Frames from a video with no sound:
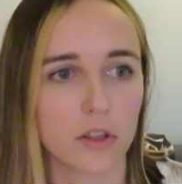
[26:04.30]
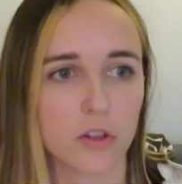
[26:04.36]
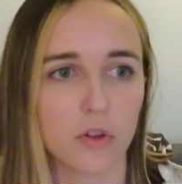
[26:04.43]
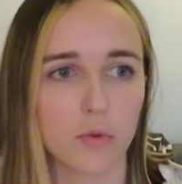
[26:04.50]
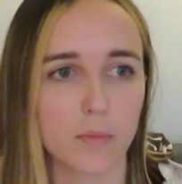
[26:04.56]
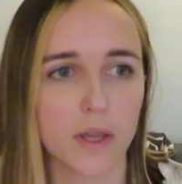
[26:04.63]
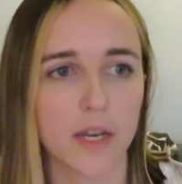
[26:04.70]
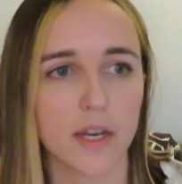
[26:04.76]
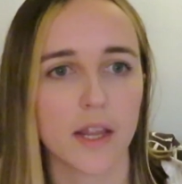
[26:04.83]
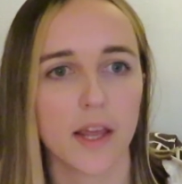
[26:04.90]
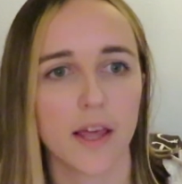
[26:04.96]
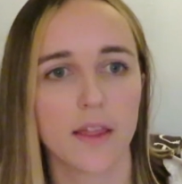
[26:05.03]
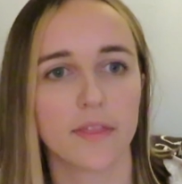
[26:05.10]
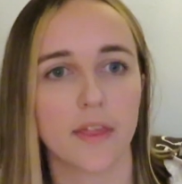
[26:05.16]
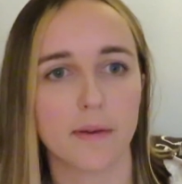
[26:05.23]
a human
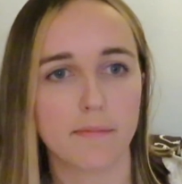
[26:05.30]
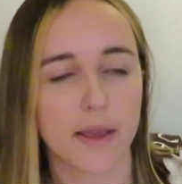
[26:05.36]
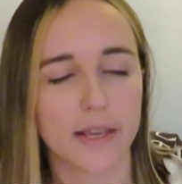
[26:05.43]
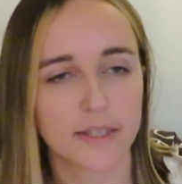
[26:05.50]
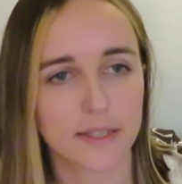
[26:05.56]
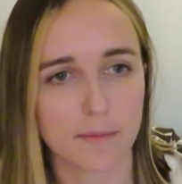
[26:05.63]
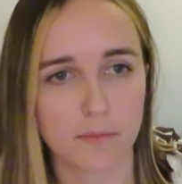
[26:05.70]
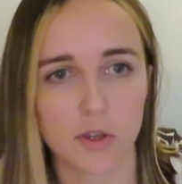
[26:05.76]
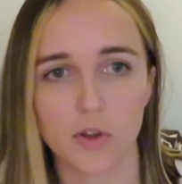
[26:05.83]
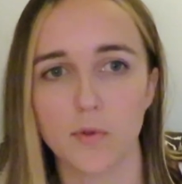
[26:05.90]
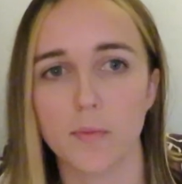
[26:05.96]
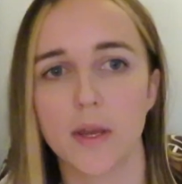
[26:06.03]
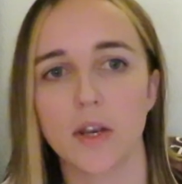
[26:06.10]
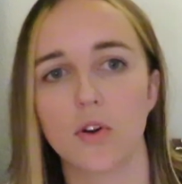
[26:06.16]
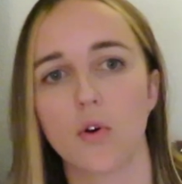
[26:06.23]
that makes them
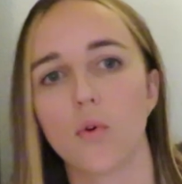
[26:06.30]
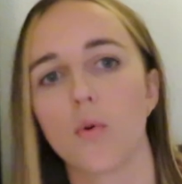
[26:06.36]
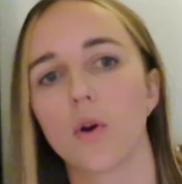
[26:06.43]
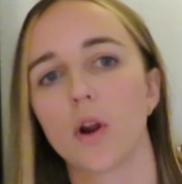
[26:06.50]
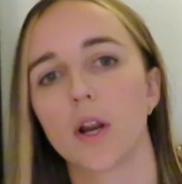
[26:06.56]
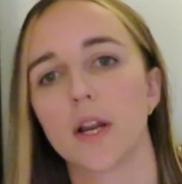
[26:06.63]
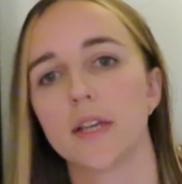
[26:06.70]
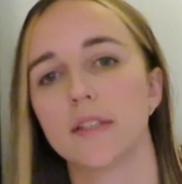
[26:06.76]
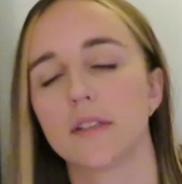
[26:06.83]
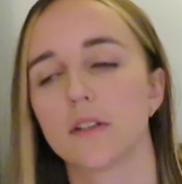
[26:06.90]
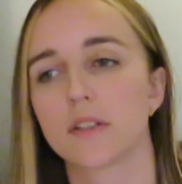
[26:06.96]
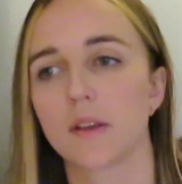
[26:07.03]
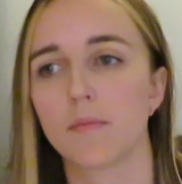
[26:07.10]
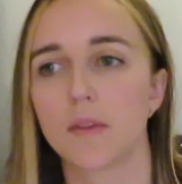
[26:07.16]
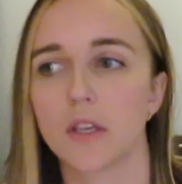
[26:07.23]
human, or is
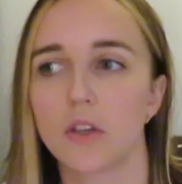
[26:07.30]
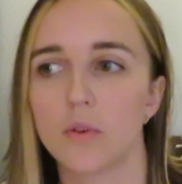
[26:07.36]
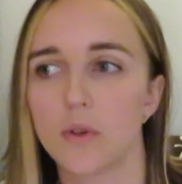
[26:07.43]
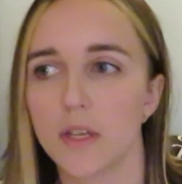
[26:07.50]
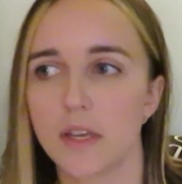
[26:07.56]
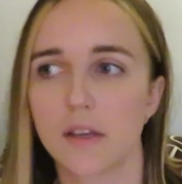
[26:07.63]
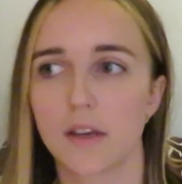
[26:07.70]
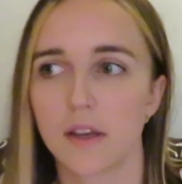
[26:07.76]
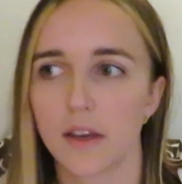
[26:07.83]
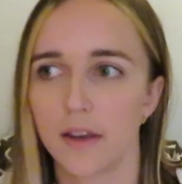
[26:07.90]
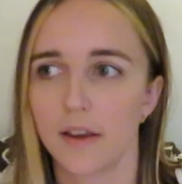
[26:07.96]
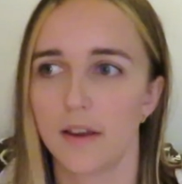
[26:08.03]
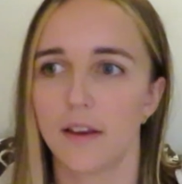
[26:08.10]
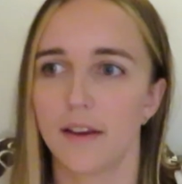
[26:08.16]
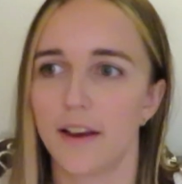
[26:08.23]
there something unique
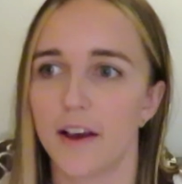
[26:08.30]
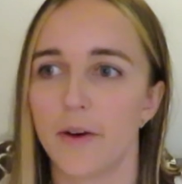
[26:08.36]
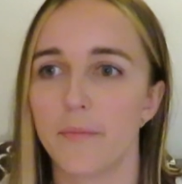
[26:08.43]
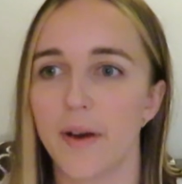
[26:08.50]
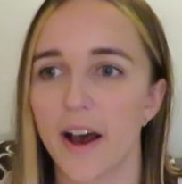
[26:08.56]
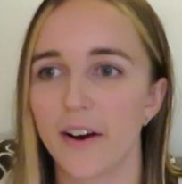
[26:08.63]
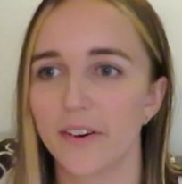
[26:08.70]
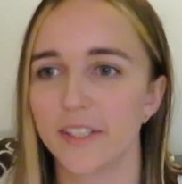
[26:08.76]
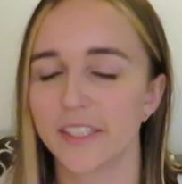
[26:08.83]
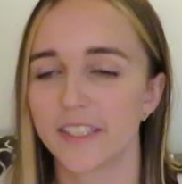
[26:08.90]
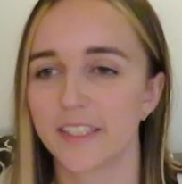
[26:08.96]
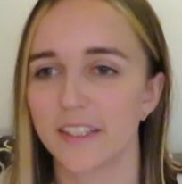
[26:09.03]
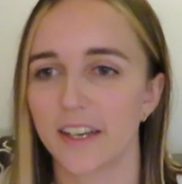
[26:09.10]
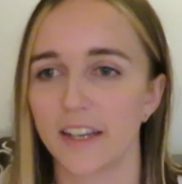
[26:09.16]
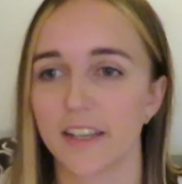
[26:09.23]

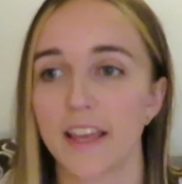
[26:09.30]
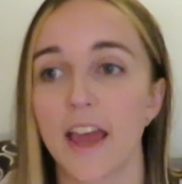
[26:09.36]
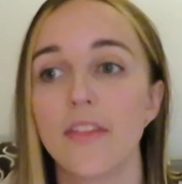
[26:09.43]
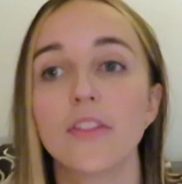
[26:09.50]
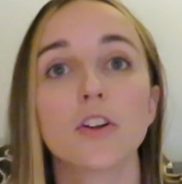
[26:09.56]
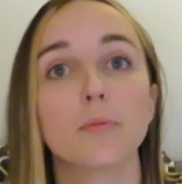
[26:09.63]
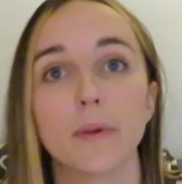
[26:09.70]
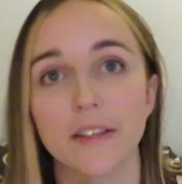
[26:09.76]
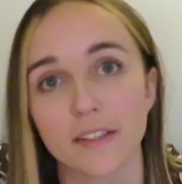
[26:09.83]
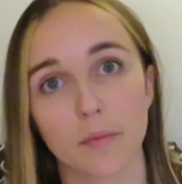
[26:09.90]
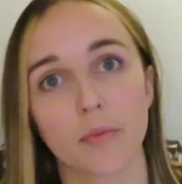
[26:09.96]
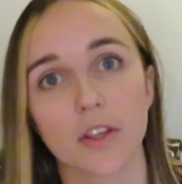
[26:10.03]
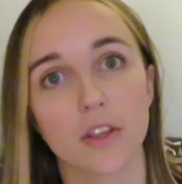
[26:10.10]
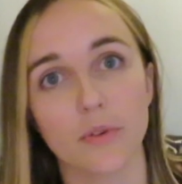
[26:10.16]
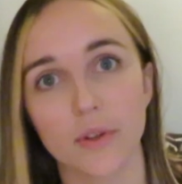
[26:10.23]
about, can there be
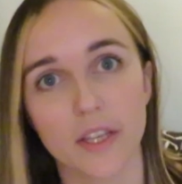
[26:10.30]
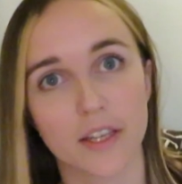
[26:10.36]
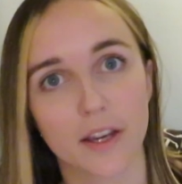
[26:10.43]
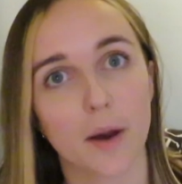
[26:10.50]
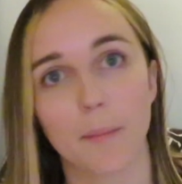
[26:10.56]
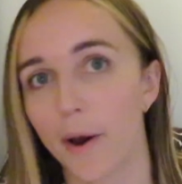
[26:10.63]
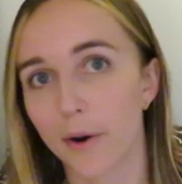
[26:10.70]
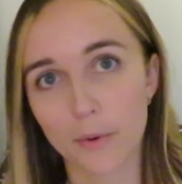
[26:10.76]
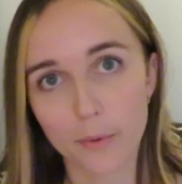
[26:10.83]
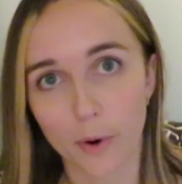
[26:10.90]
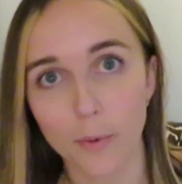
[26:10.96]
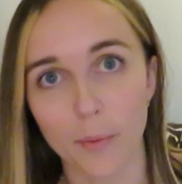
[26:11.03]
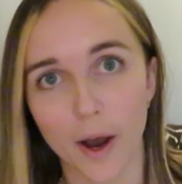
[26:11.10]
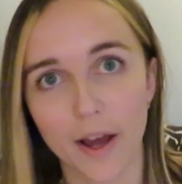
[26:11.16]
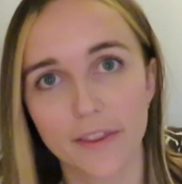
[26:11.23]
something unique about a
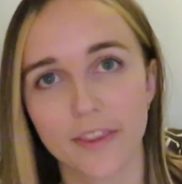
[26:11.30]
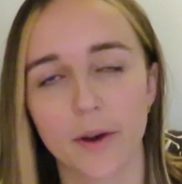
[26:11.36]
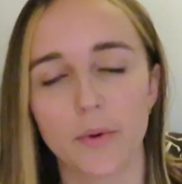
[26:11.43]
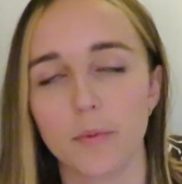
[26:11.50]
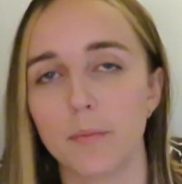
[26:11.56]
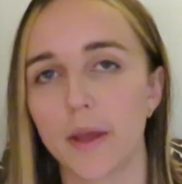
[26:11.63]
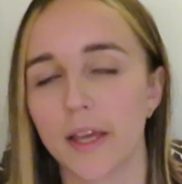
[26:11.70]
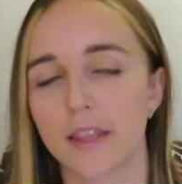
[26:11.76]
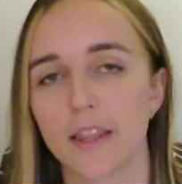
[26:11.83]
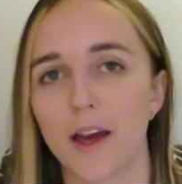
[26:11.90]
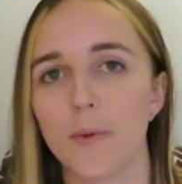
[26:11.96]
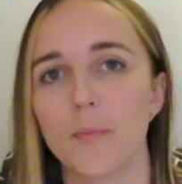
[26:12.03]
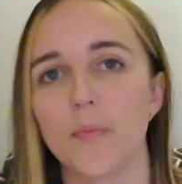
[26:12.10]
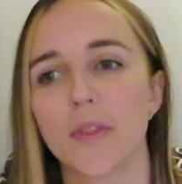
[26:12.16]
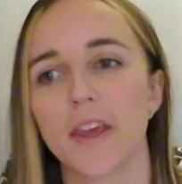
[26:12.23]
robot that would make
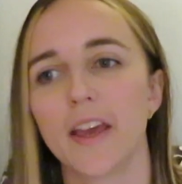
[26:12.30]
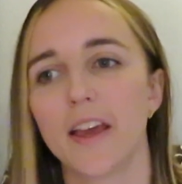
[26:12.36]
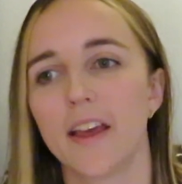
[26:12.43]
them